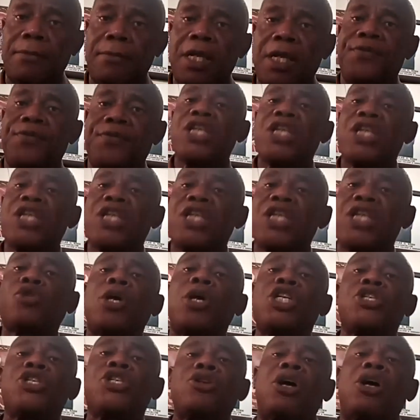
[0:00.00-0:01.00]
This one
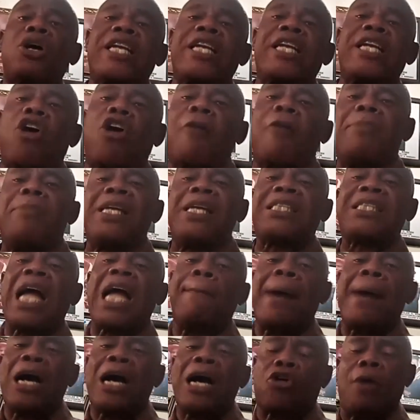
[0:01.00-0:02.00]
is not a governmental
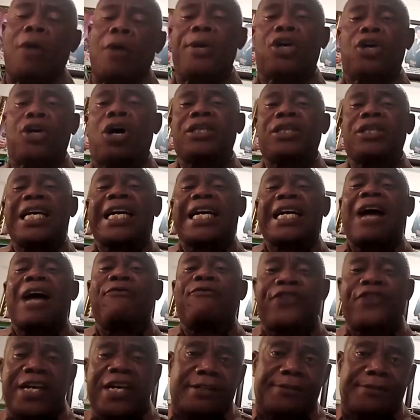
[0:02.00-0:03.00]
backup because they can
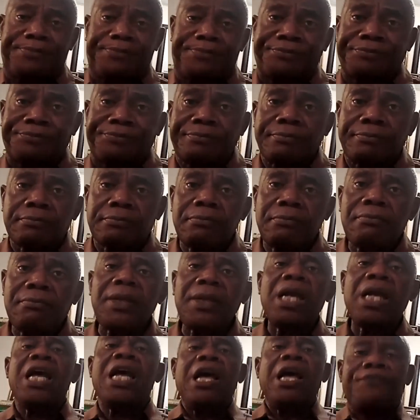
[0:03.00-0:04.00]
fail.
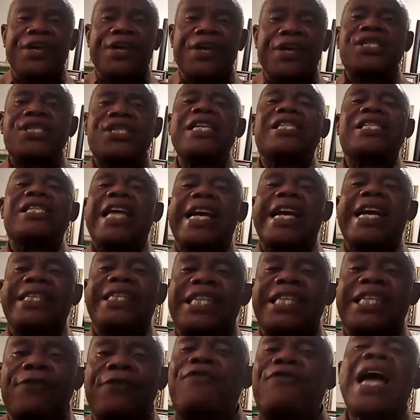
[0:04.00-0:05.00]
This is a
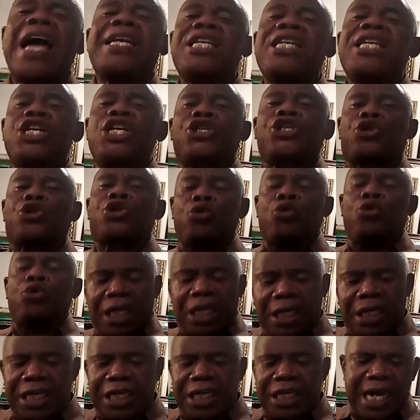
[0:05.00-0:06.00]
divine issue in
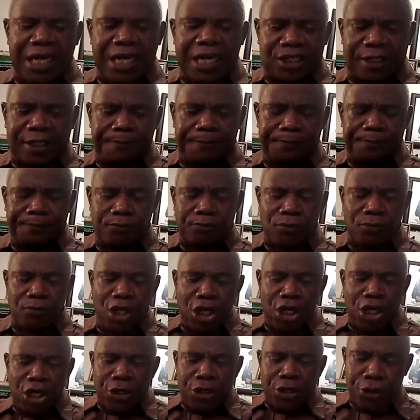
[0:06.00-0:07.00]
leadership.
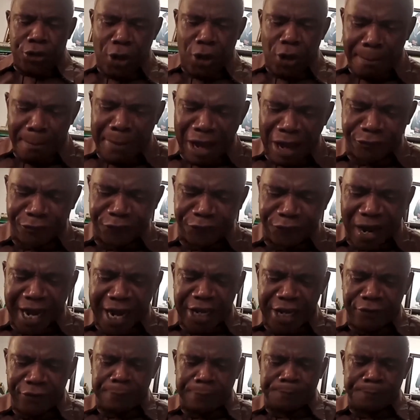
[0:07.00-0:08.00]
Number
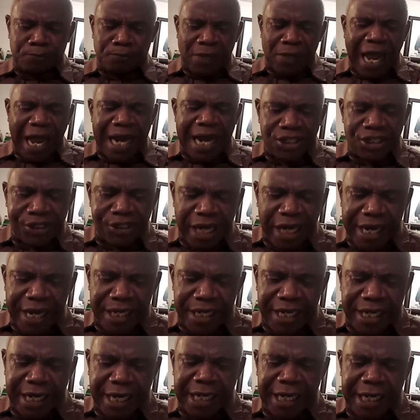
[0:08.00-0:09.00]
five, I say
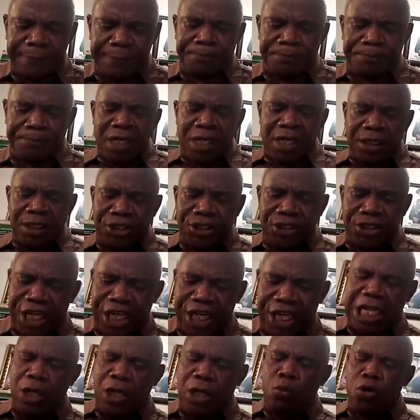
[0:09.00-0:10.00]
here,
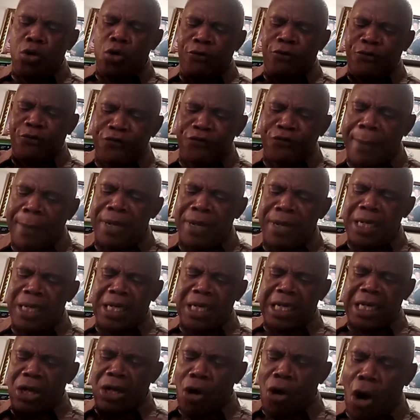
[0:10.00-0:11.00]
deal with
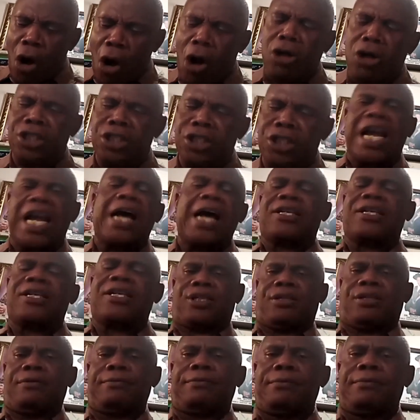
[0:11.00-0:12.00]
family
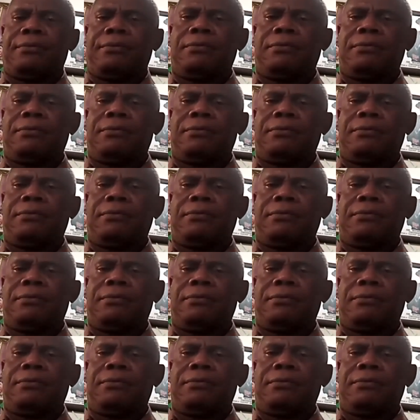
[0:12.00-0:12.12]
altars.